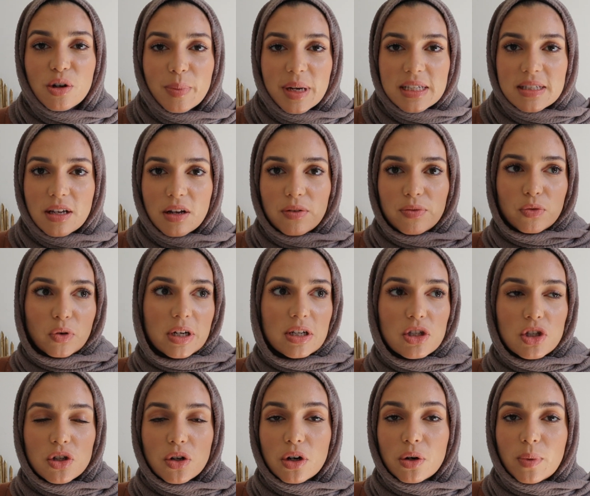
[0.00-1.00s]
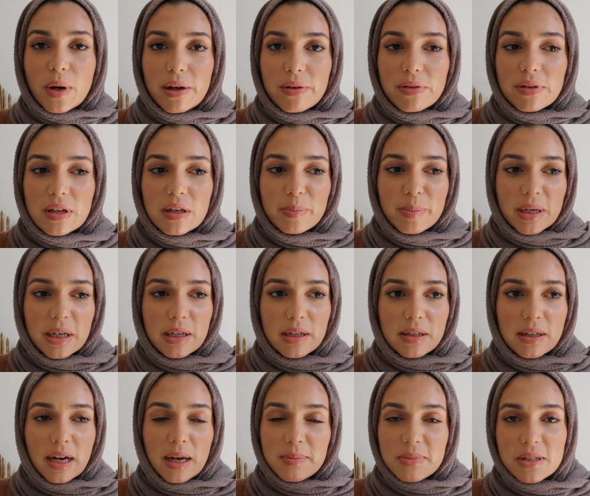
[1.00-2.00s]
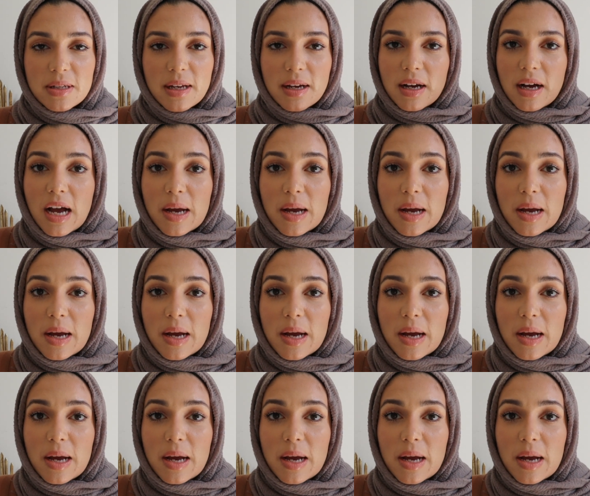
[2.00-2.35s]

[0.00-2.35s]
myself rich or wealthy, but alhamdulillah,